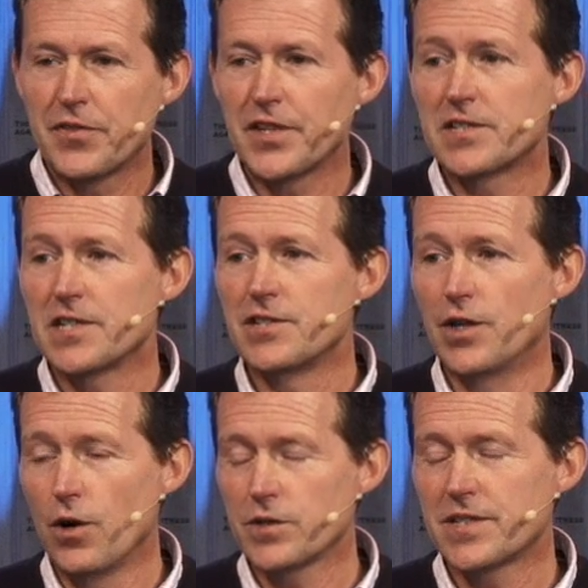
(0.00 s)
of things it's
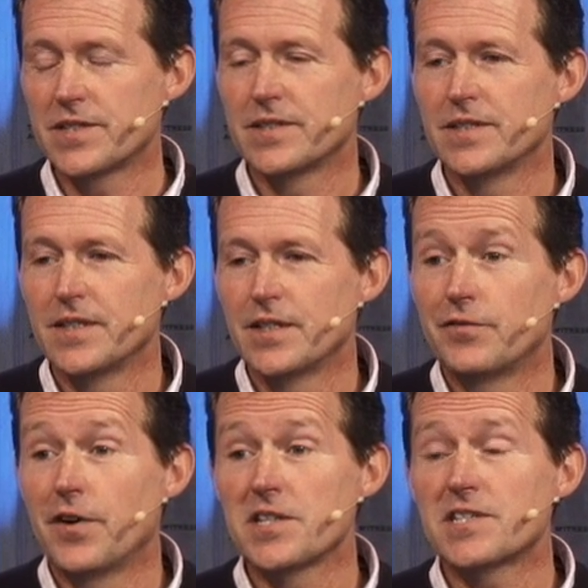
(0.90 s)
not.
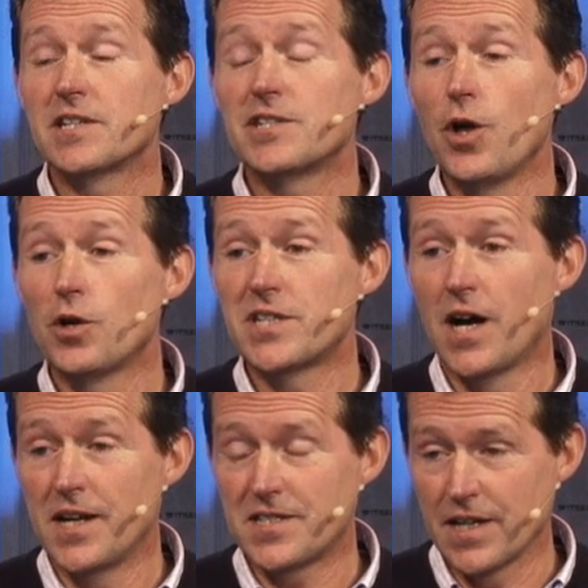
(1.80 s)
Fasting's not
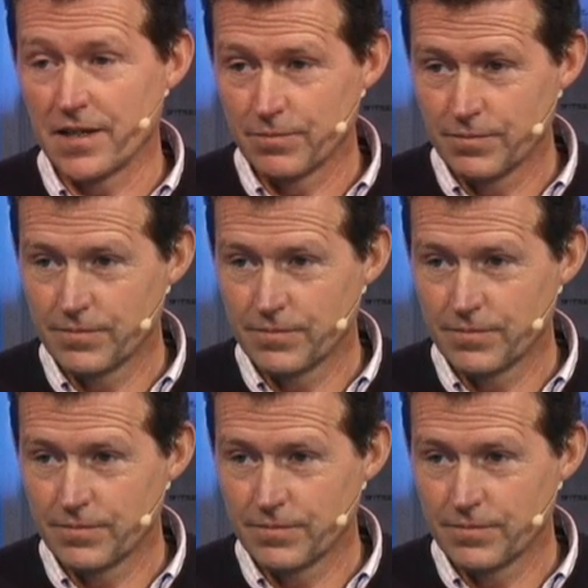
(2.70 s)
dieting.